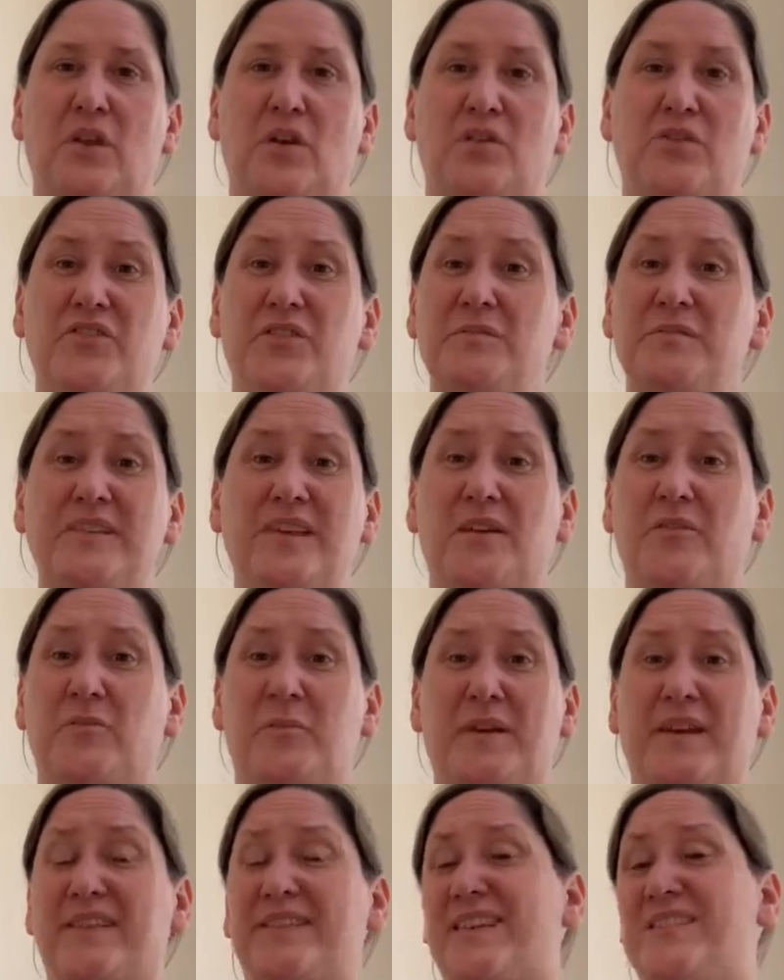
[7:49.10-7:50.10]
or sometimes
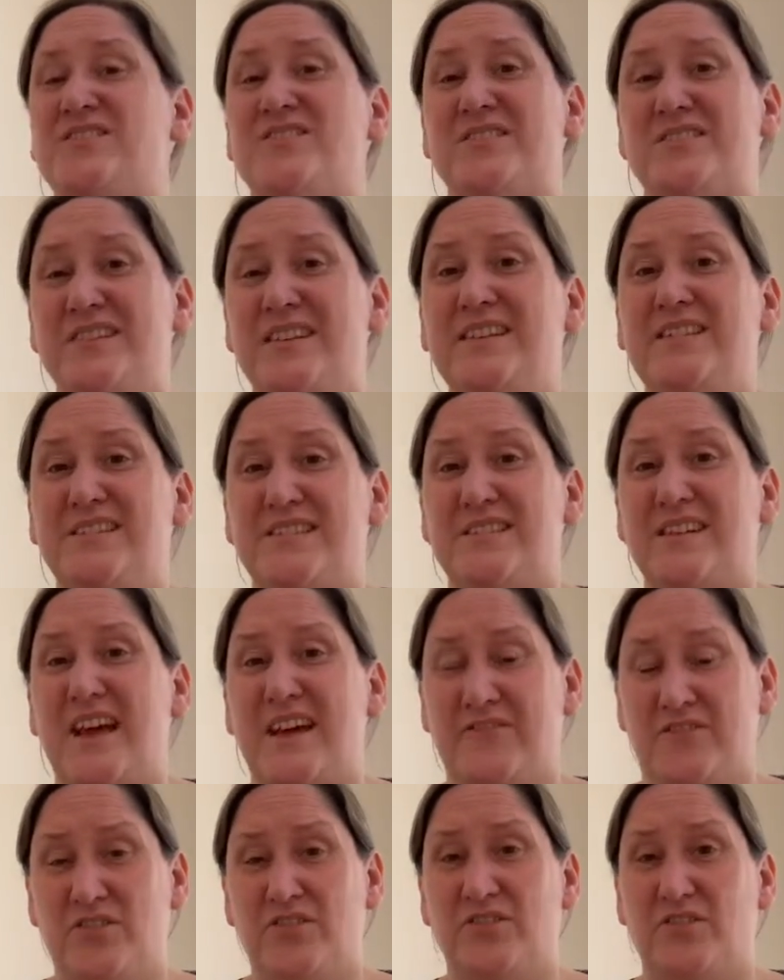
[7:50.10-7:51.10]
because I just needed to
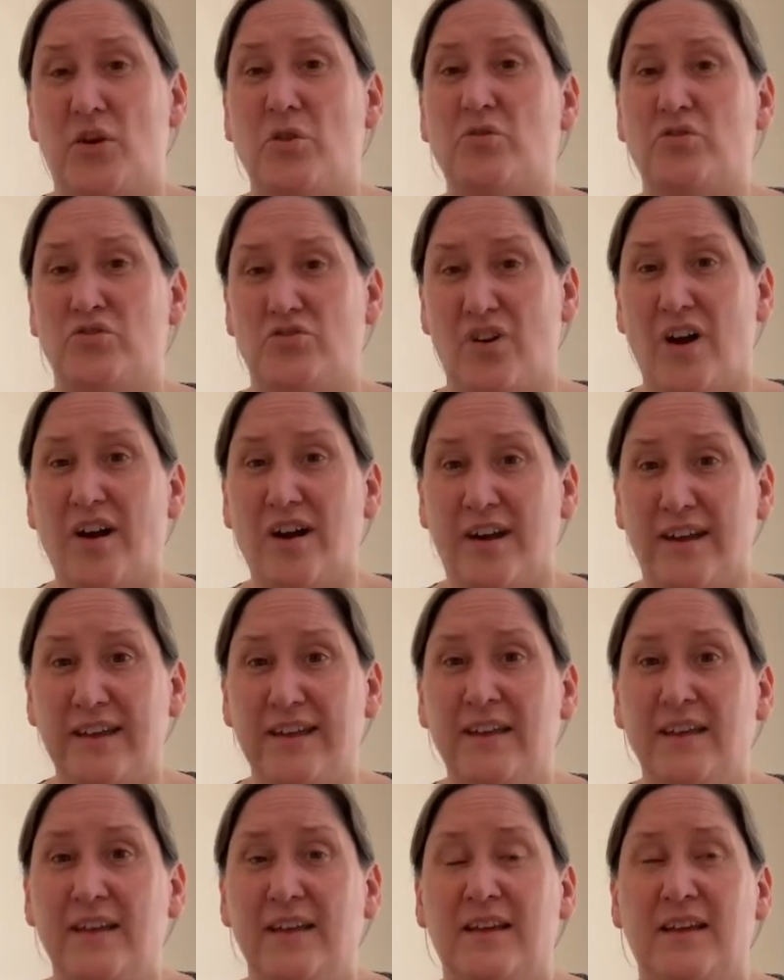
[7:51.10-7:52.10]
have a good old
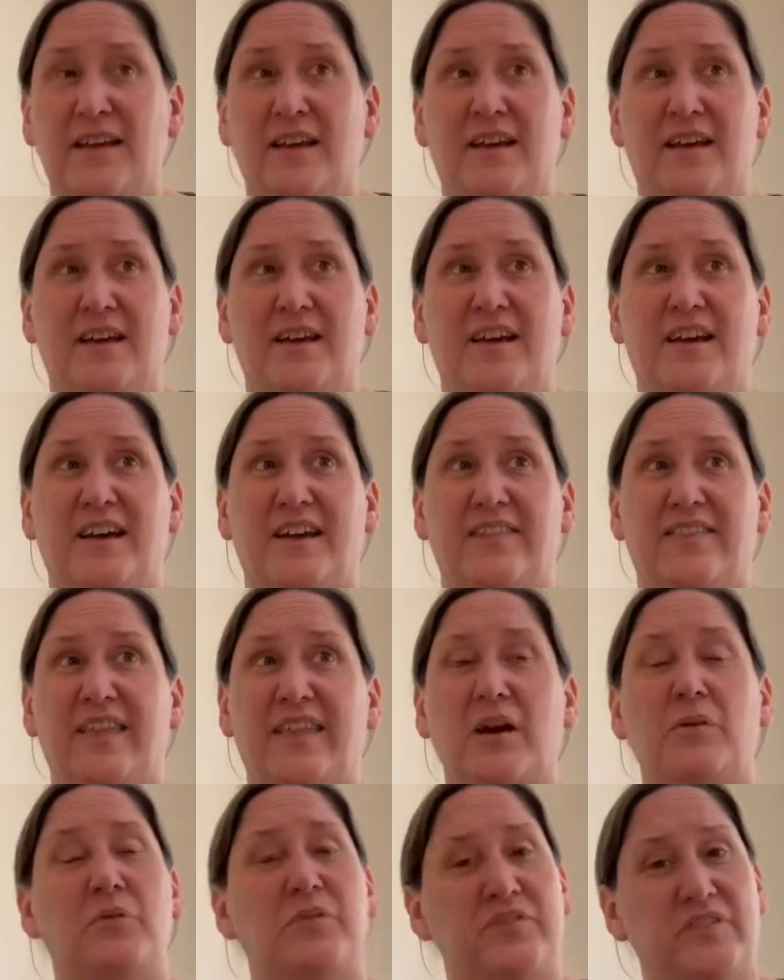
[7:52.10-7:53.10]
cry and
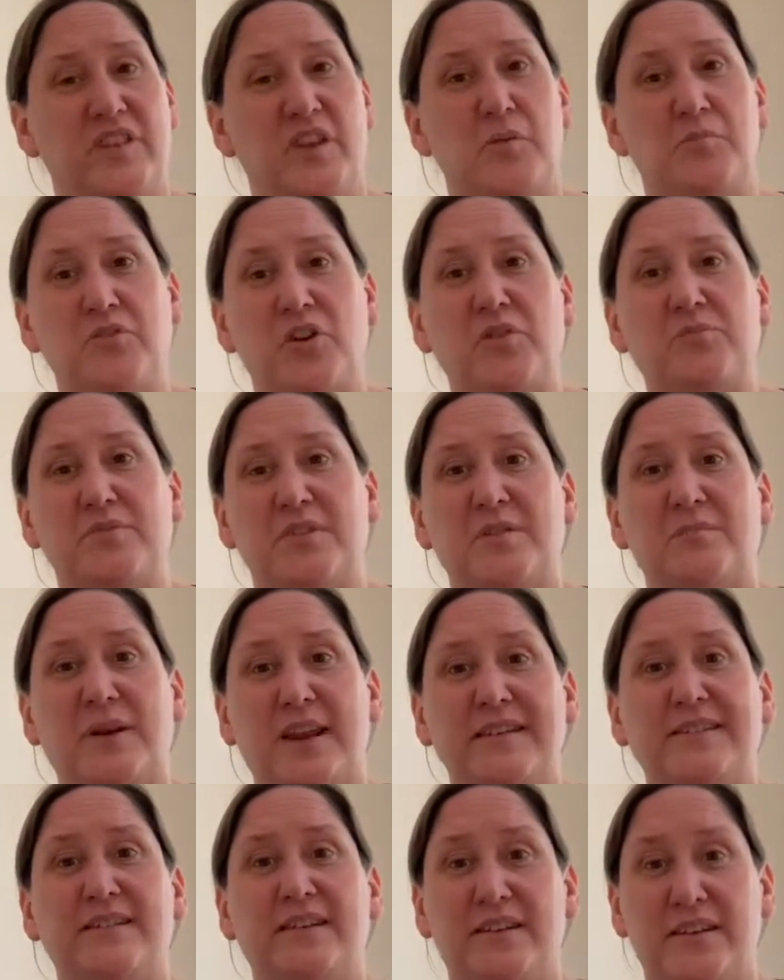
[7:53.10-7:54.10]
that wasn't the appropriate
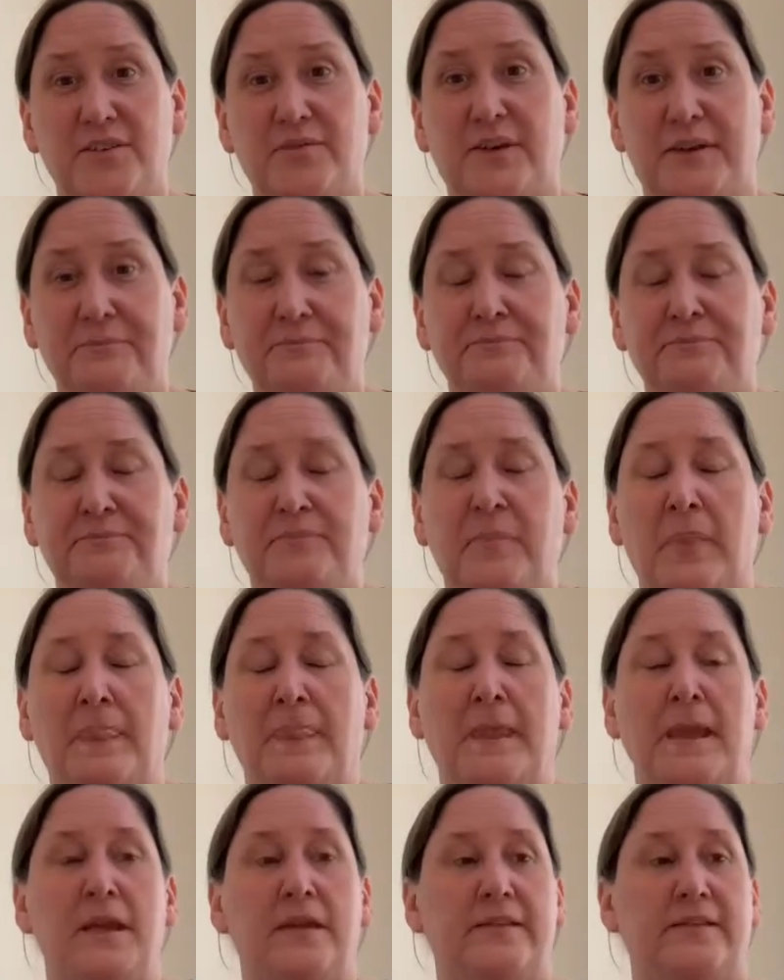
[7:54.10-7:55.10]
place to do it.
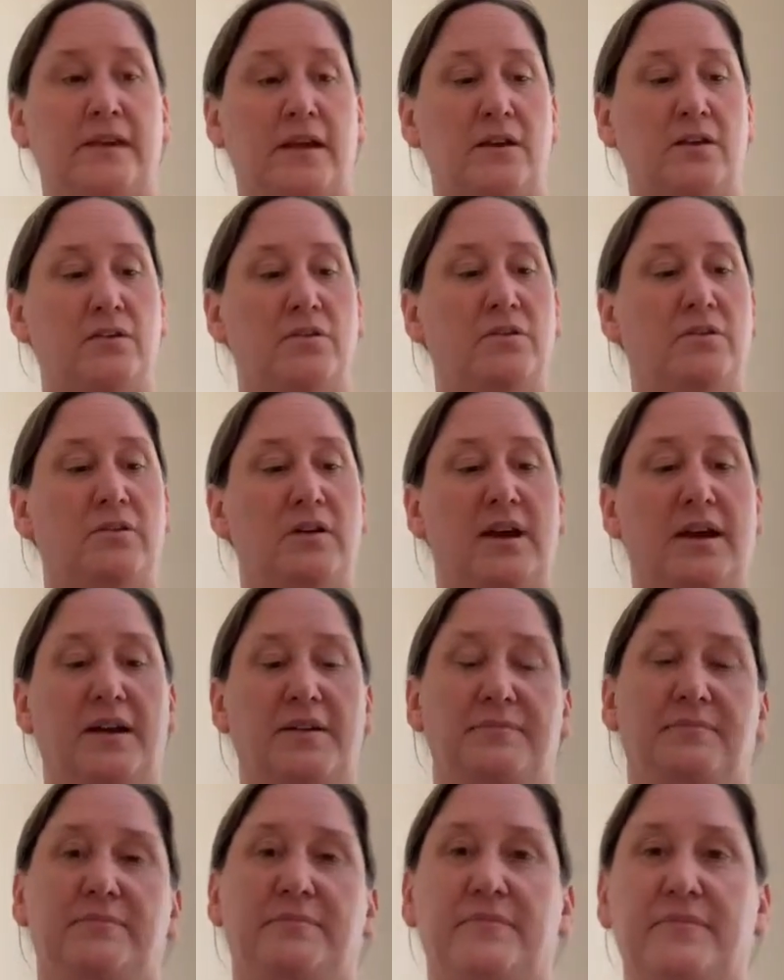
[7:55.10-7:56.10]
So
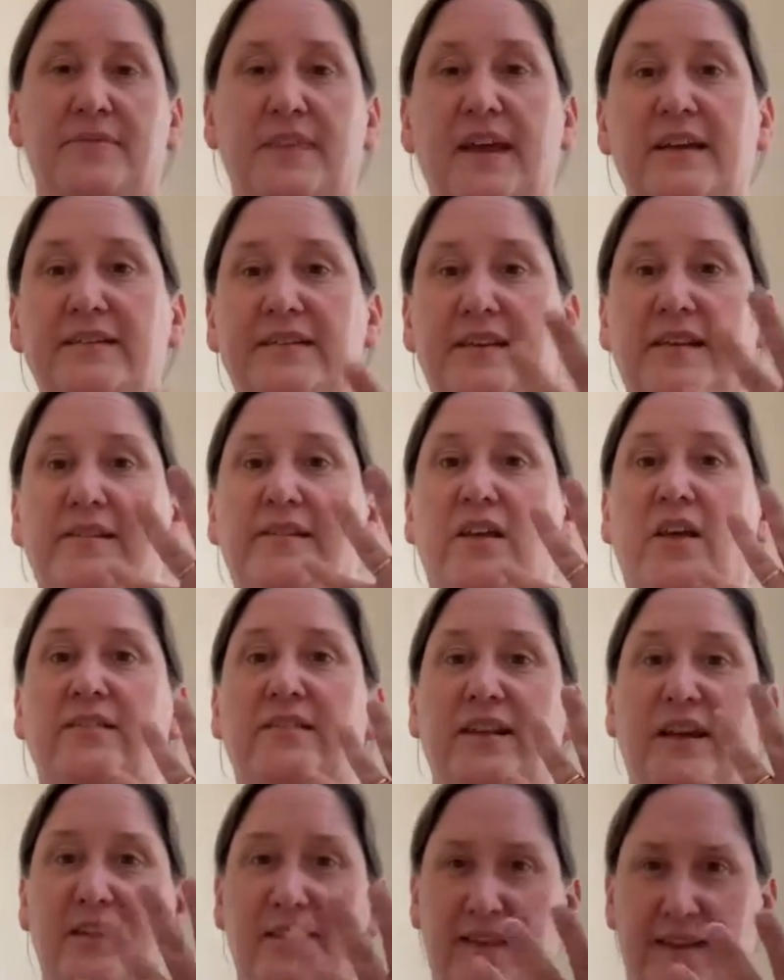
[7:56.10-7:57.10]
the exercise goes
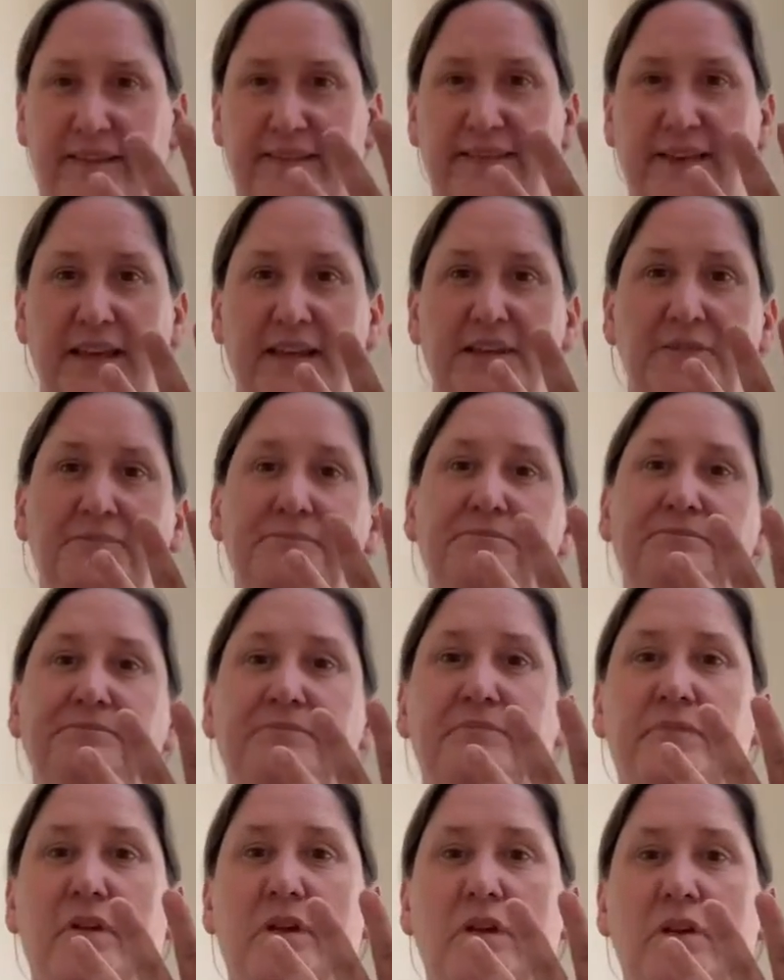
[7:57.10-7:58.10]
like this.
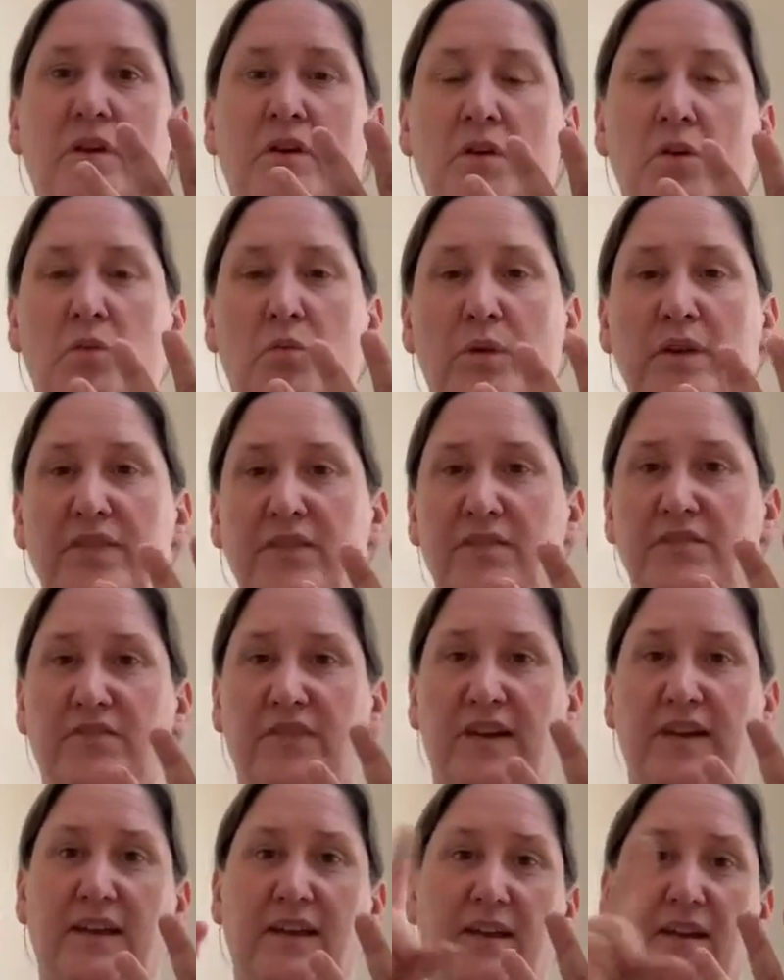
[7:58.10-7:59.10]
With your
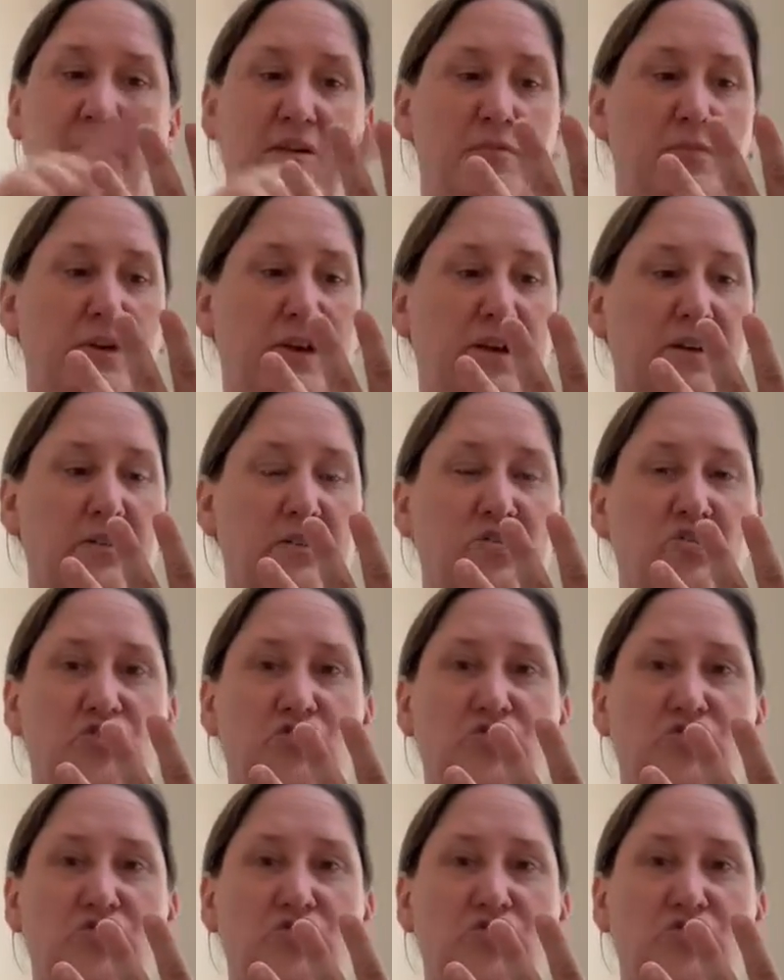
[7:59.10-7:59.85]
finger, we're going to